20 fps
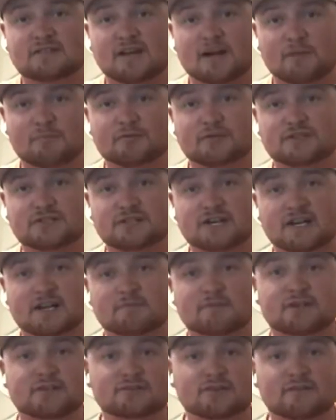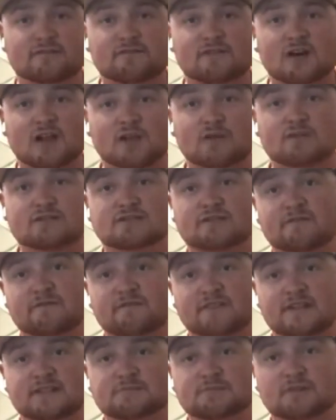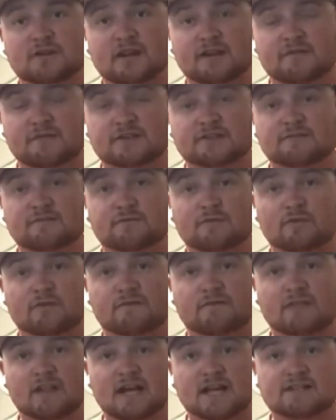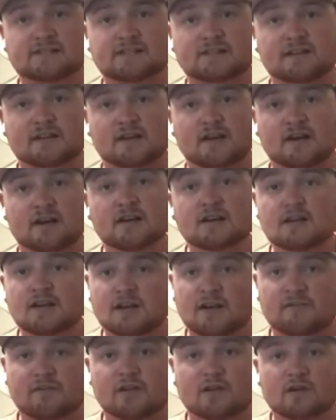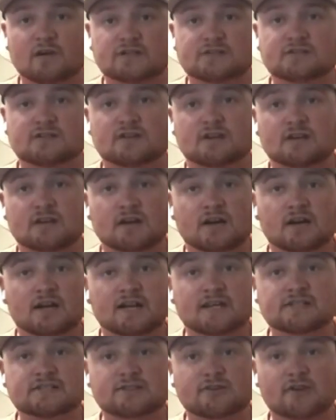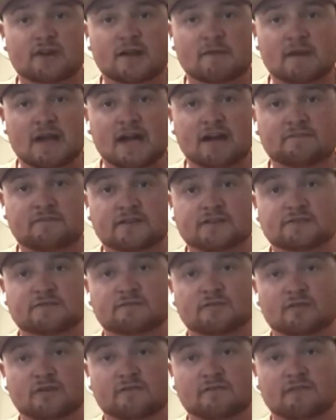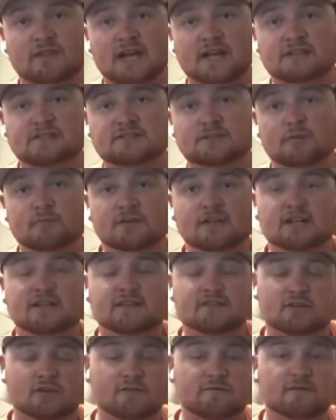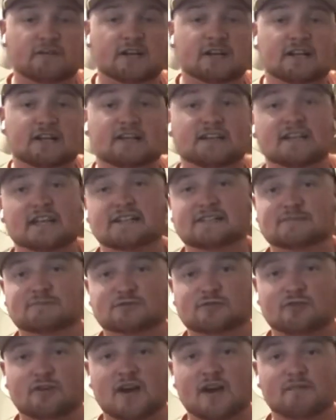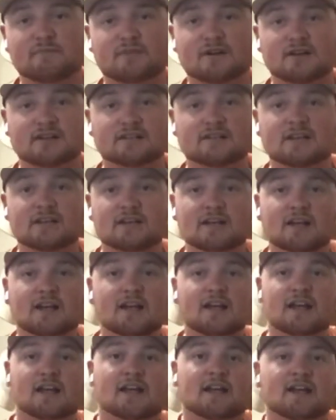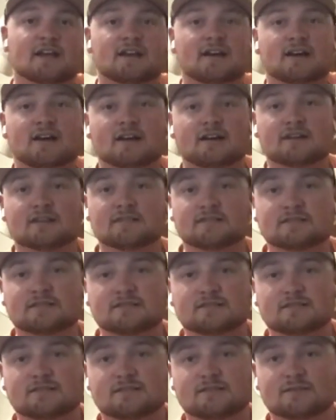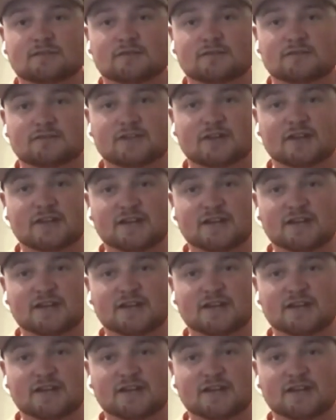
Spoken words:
I appreciate it. Make sure to follow us on Facebook at Fishing Florida Flats, and follow us on Instagram at Fishing Florida Flats. Don't forget to hit that subscribe button, and till